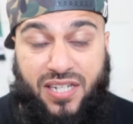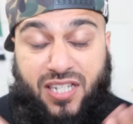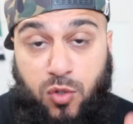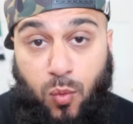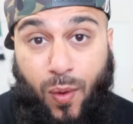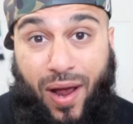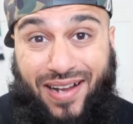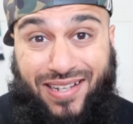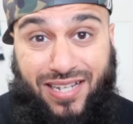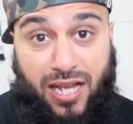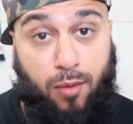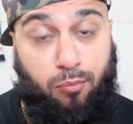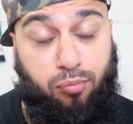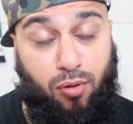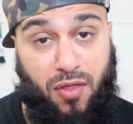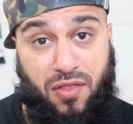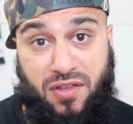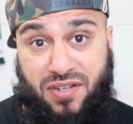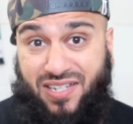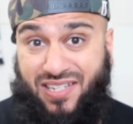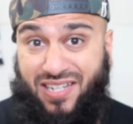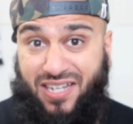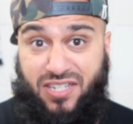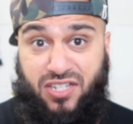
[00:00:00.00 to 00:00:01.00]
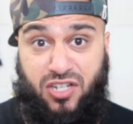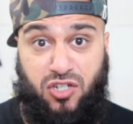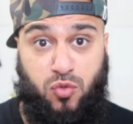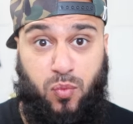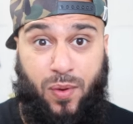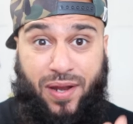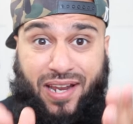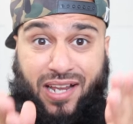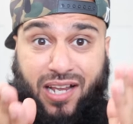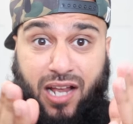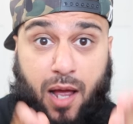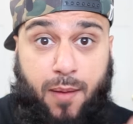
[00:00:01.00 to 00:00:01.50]
This is why I tell brothers and sisters
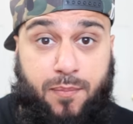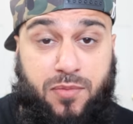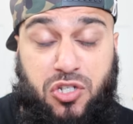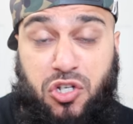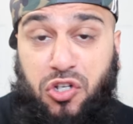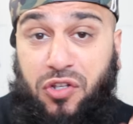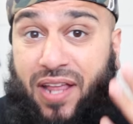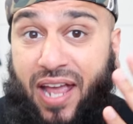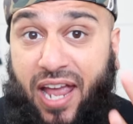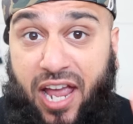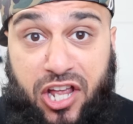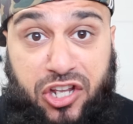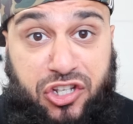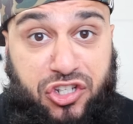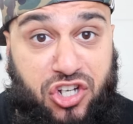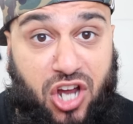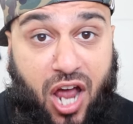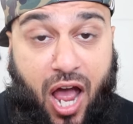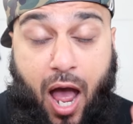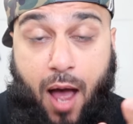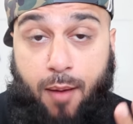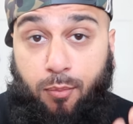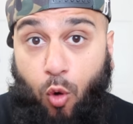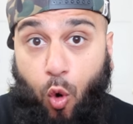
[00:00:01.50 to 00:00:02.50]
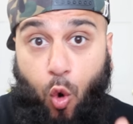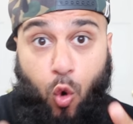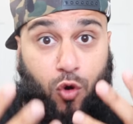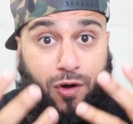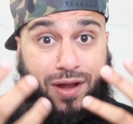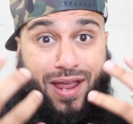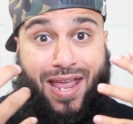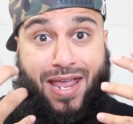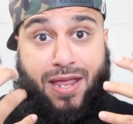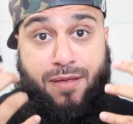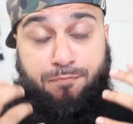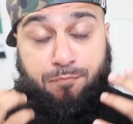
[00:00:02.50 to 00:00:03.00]
when it comes to the hijab
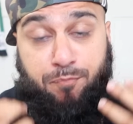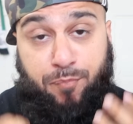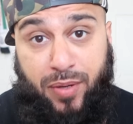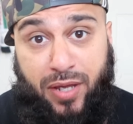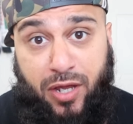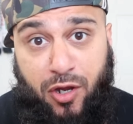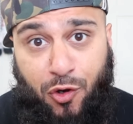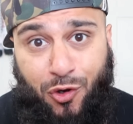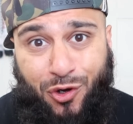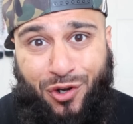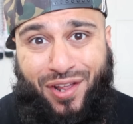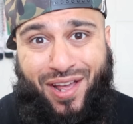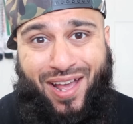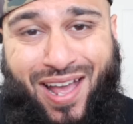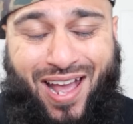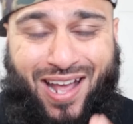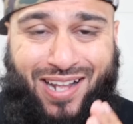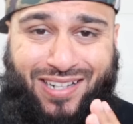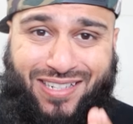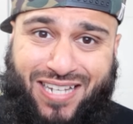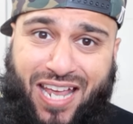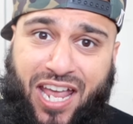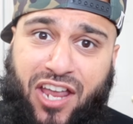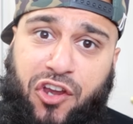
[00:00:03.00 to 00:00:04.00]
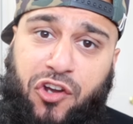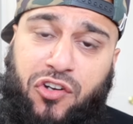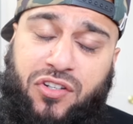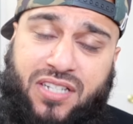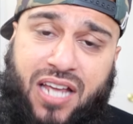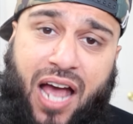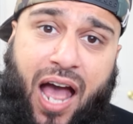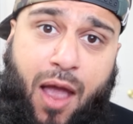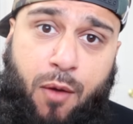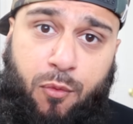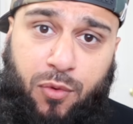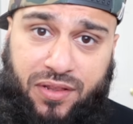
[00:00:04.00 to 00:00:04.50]
or a beard, Take your
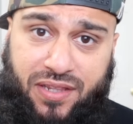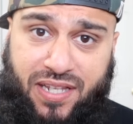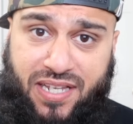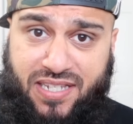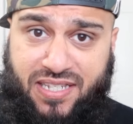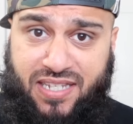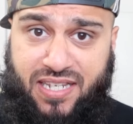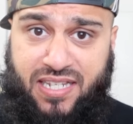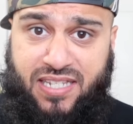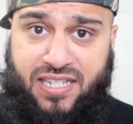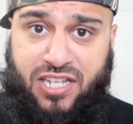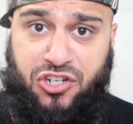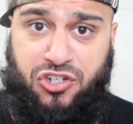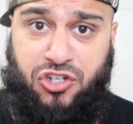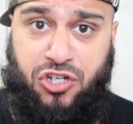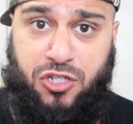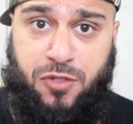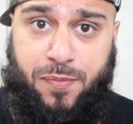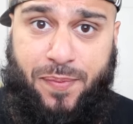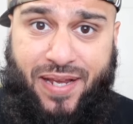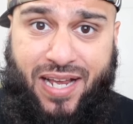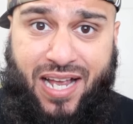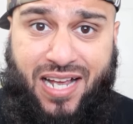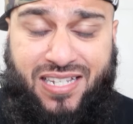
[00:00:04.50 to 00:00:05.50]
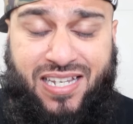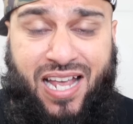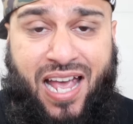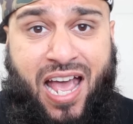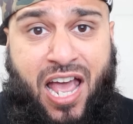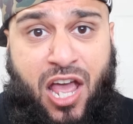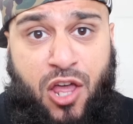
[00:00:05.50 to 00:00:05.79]
time with these decisions because